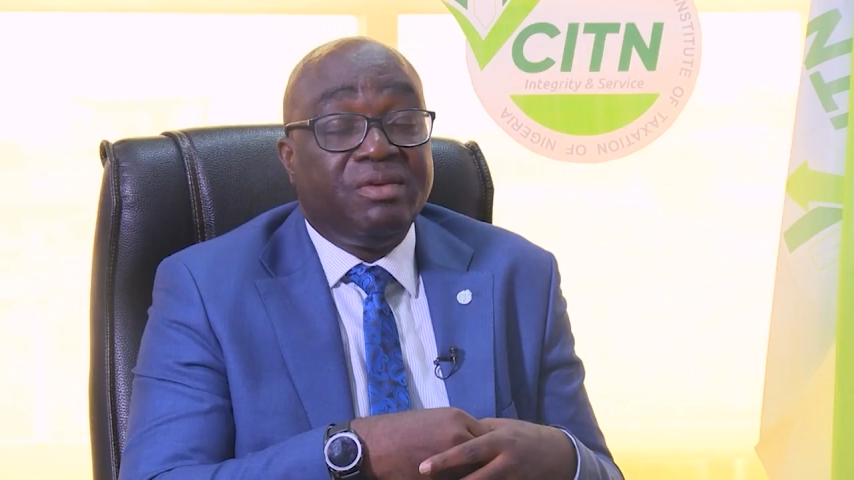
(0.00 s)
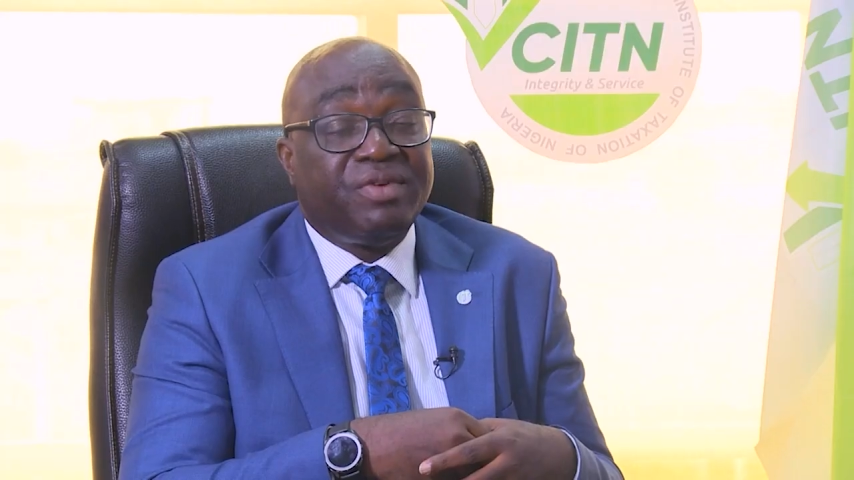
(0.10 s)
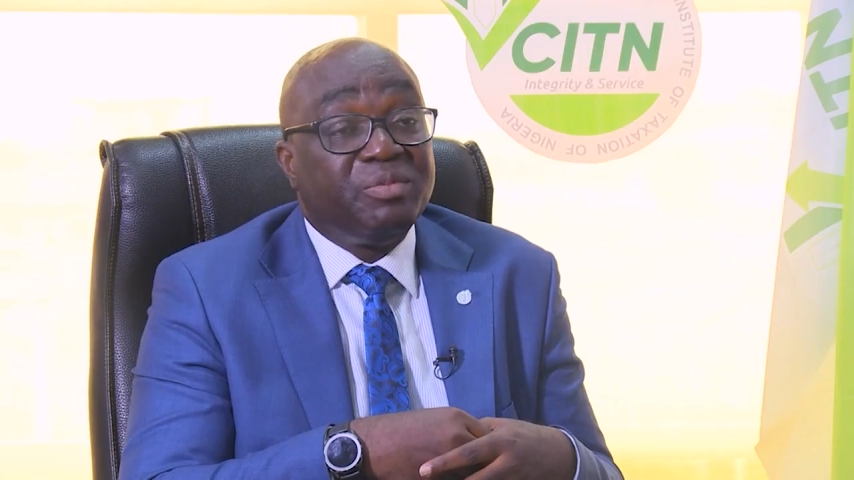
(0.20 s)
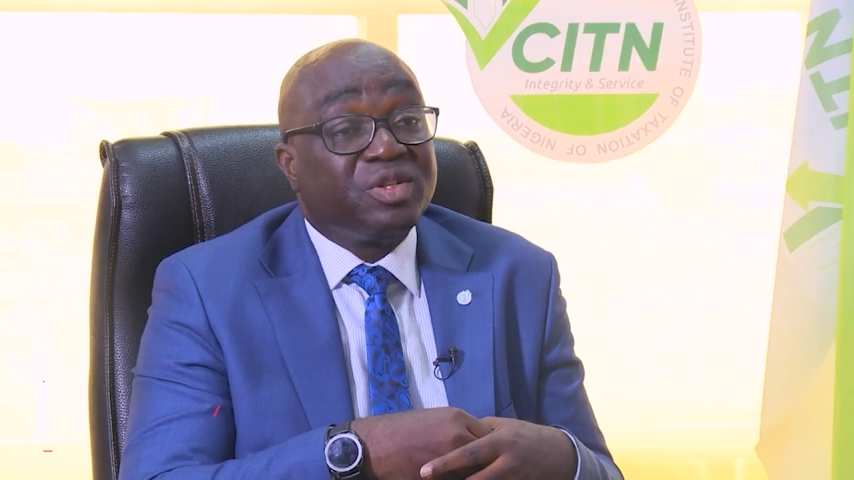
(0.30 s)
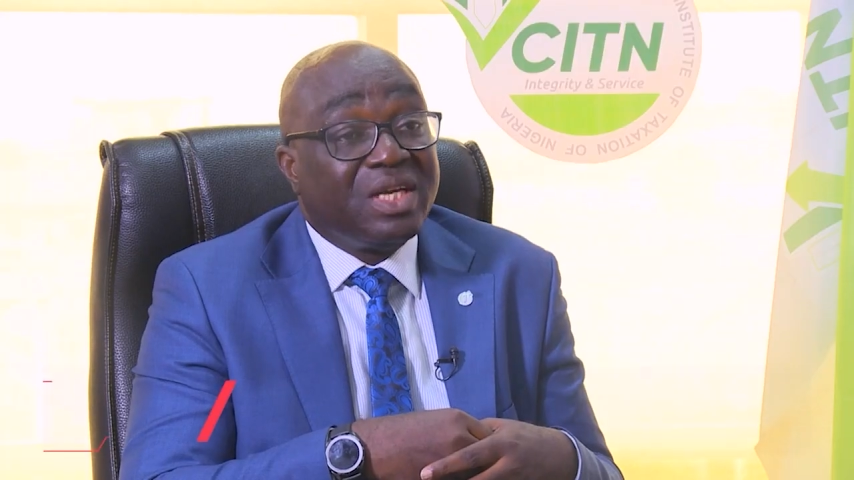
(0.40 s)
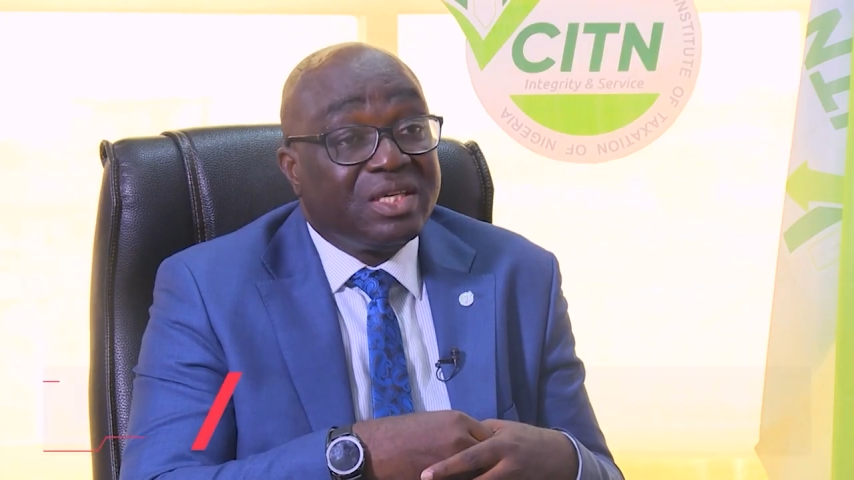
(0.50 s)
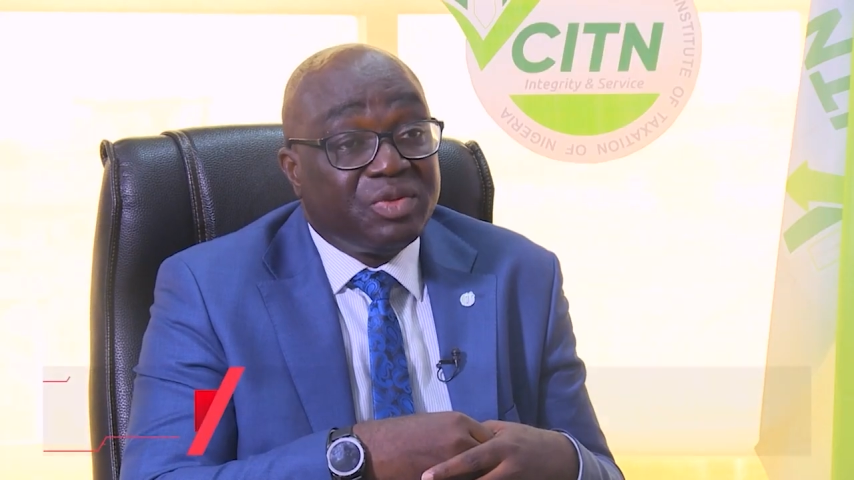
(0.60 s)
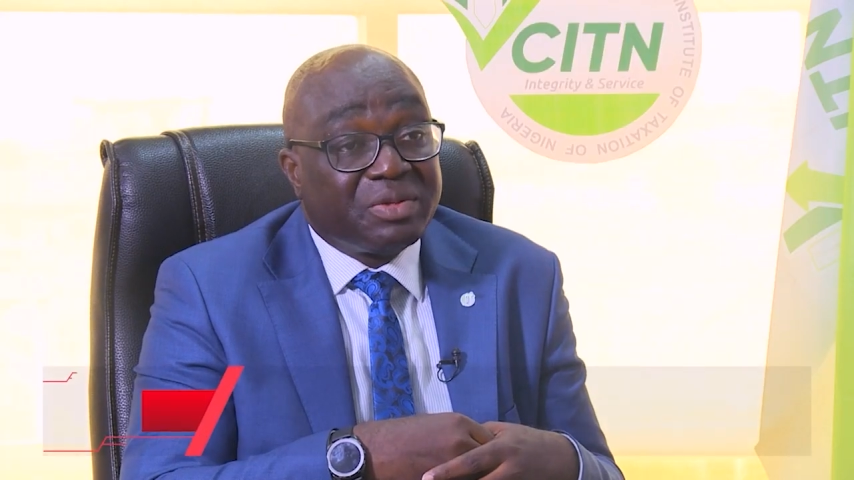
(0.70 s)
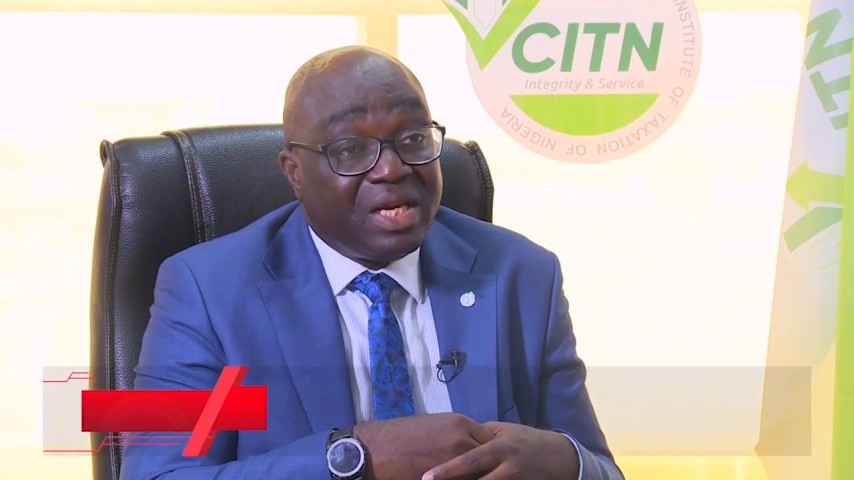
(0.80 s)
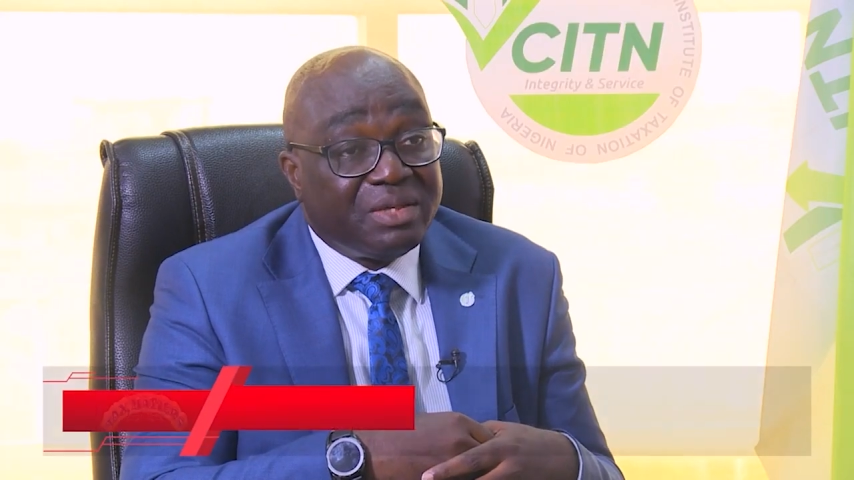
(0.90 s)
if I must
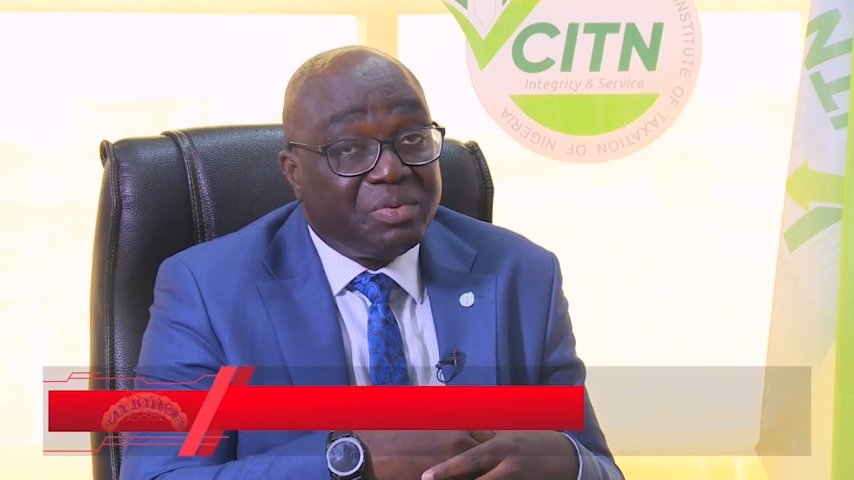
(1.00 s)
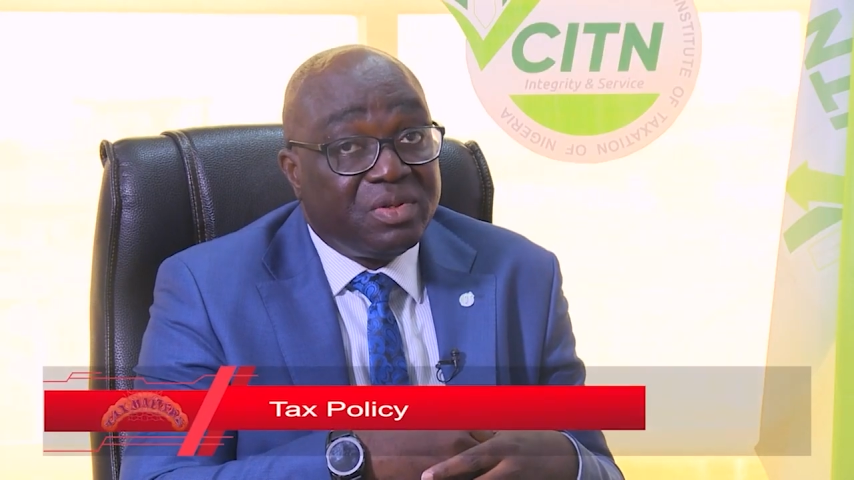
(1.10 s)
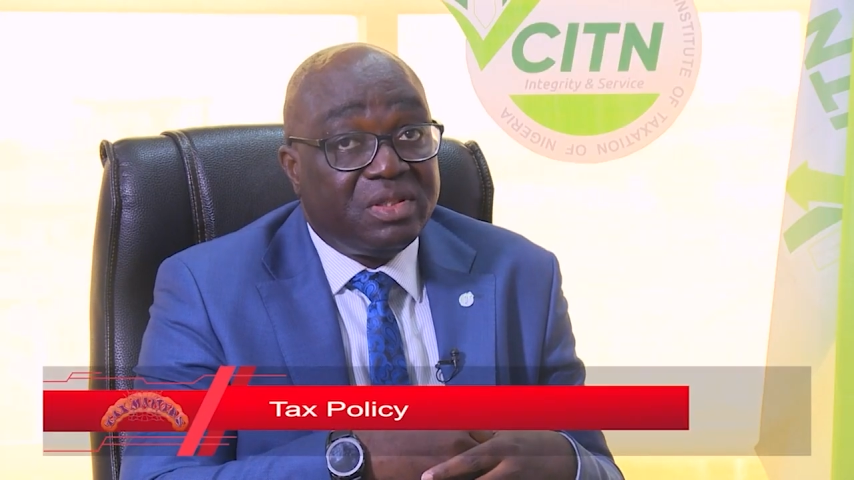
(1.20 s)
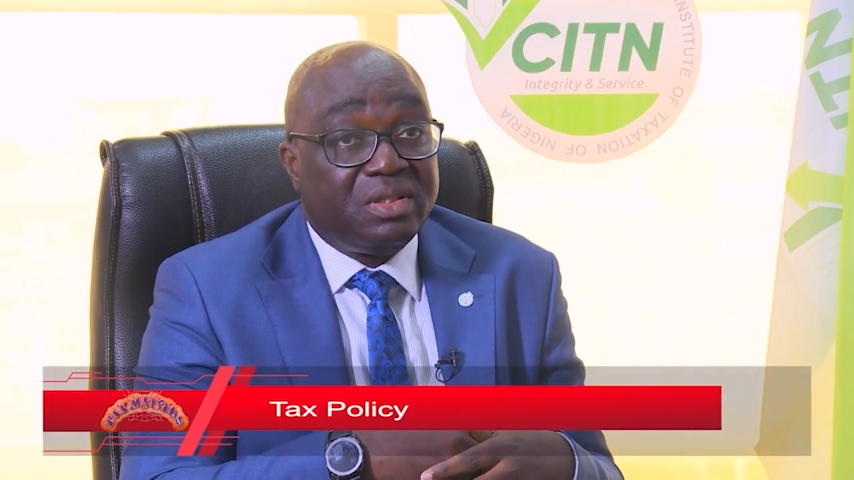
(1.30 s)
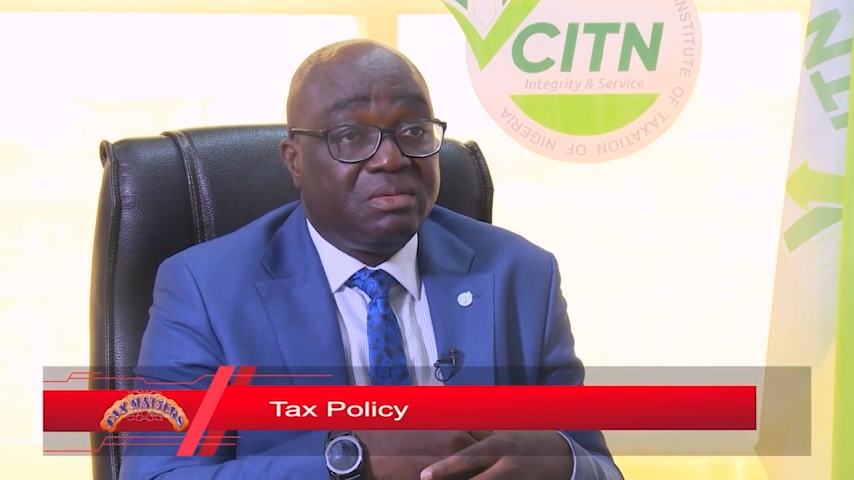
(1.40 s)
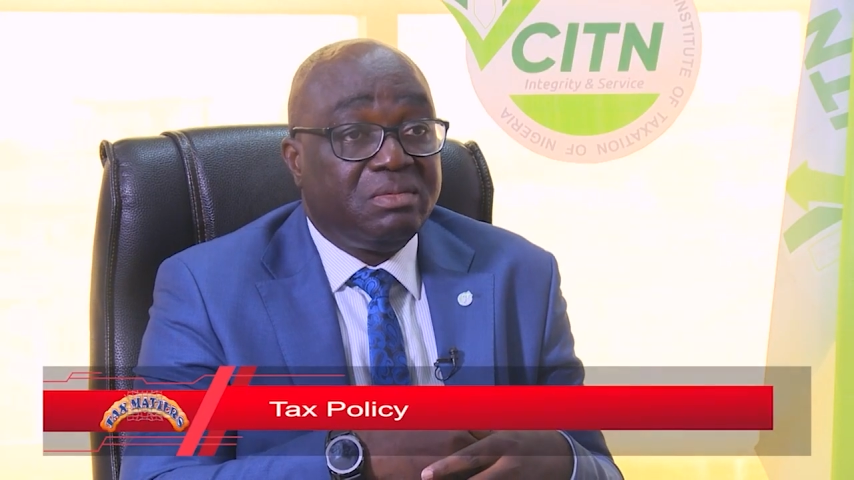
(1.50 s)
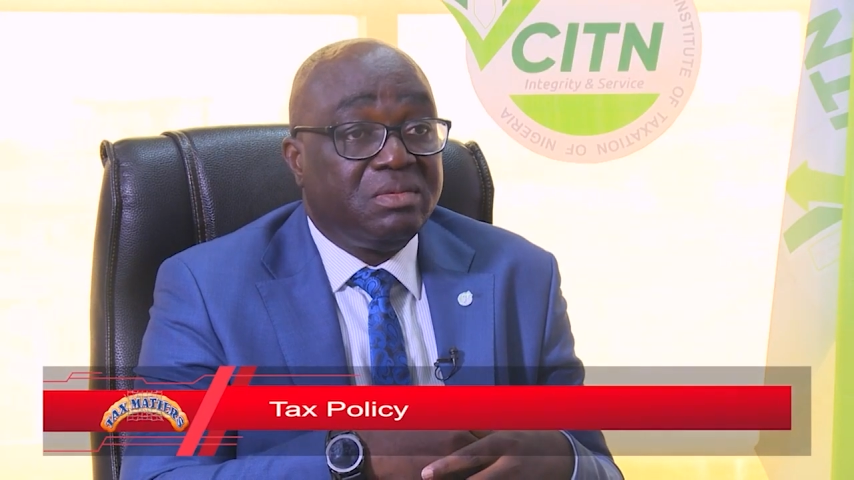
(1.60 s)
start with tax policy,